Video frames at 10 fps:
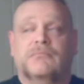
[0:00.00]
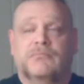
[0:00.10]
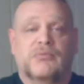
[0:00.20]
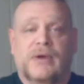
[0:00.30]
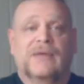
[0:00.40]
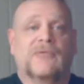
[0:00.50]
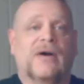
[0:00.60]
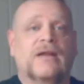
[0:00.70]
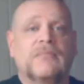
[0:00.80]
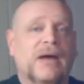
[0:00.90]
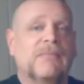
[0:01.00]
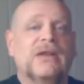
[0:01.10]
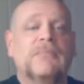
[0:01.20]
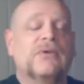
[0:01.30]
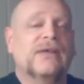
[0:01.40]
brain rotted by
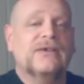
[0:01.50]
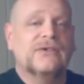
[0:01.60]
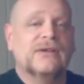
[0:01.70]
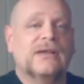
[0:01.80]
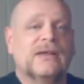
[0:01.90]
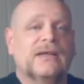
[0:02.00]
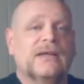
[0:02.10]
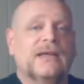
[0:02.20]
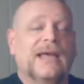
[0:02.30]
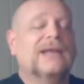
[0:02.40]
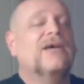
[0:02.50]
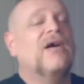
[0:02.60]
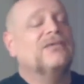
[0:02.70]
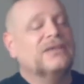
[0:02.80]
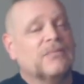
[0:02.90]
manipulation. And
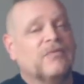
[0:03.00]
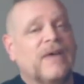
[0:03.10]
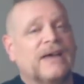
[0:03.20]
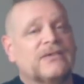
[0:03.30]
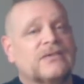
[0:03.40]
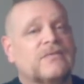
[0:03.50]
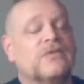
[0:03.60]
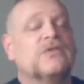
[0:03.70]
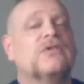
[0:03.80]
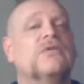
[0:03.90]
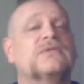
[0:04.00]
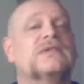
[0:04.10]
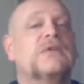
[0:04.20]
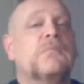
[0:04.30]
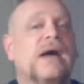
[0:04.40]
calling them fascists further closes
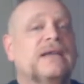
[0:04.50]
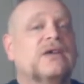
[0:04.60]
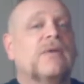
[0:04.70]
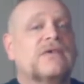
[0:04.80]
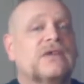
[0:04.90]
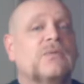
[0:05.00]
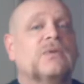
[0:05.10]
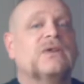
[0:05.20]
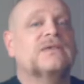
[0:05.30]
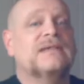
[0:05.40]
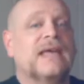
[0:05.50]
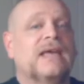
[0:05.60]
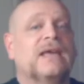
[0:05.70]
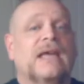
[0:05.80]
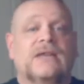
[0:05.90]
their mind to questioning what they're
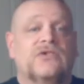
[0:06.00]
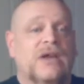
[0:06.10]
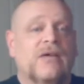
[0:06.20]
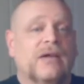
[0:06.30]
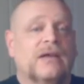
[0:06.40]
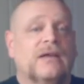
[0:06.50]
saying and sharing.